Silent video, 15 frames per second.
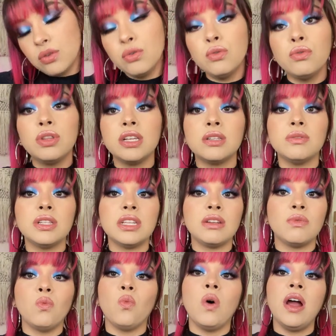Ooh, this one's
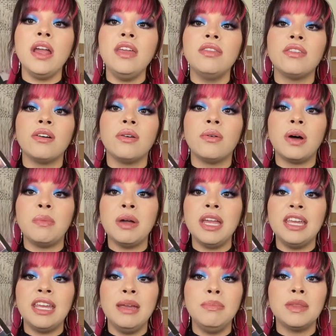in white though. I
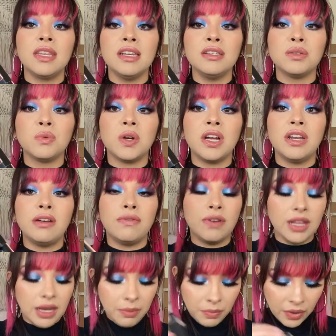might keep this one for
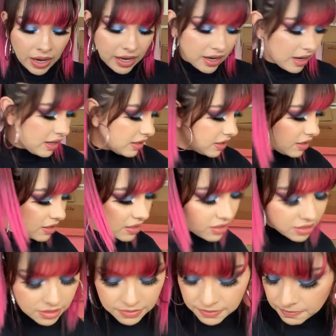like bright colors.